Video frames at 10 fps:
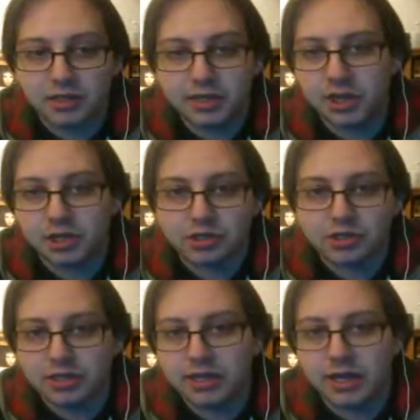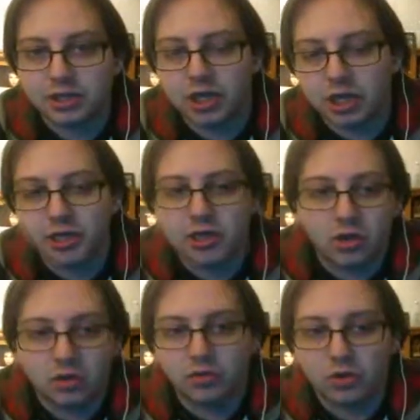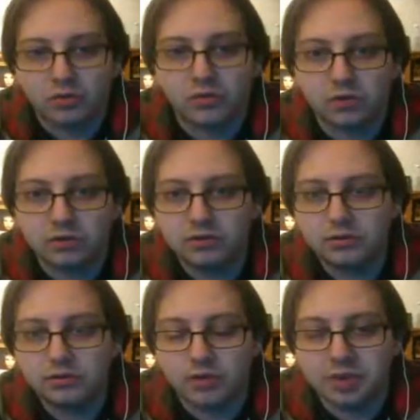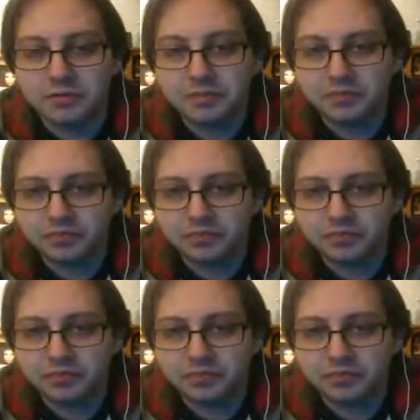He got Johnny over, right?